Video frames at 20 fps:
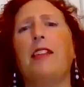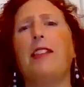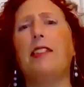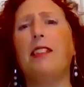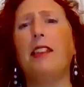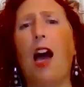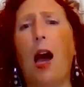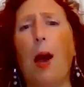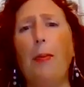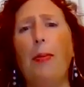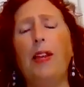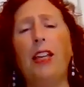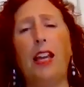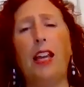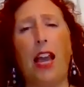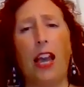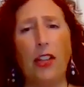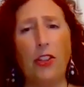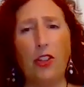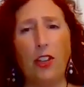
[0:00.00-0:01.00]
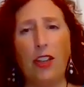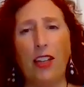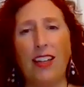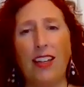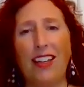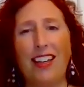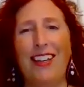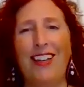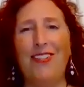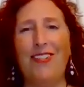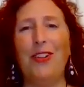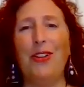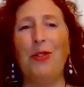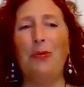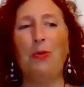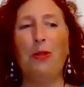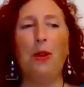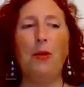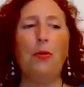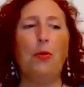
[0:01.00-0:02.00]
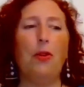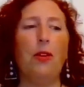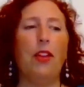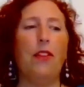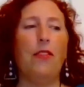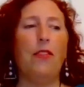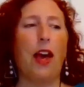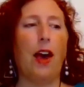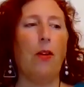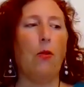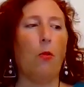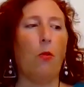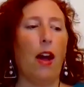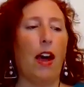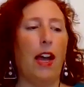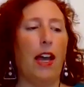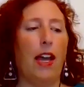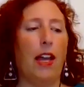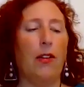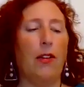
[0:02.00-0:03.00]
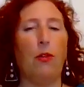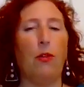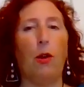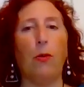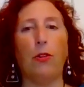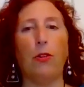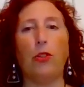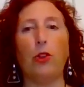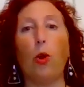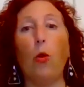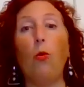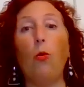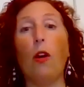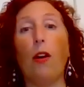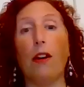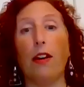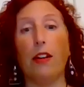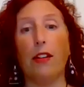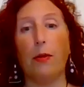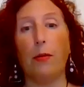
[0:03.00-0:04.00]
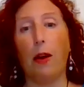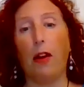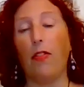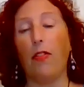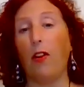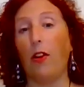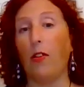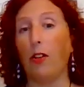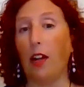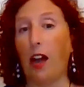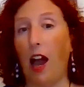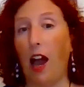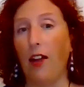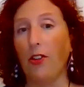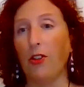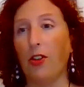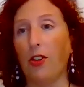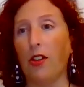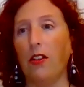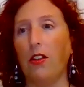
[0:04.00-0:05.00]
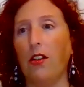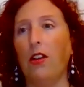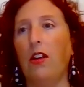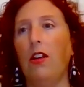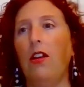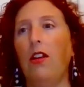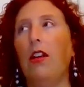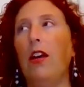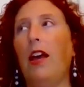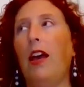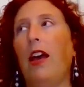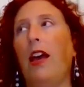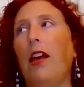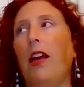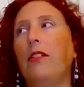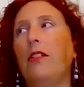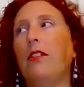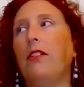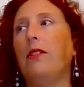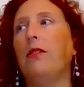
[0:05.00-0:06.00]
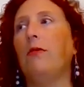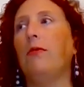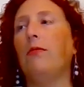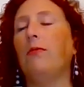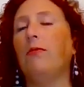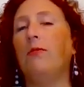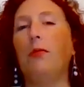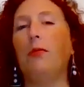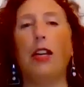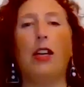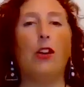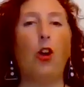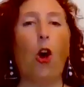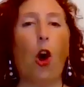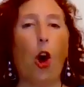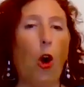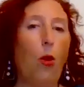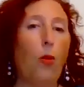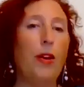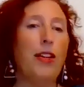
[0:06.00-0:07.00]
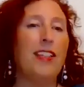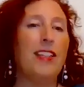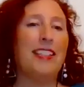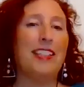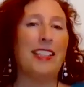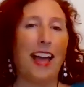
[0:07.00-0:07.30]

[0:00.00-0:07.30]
stop engaging with people in that way where we're so worried about their reaction, and we can always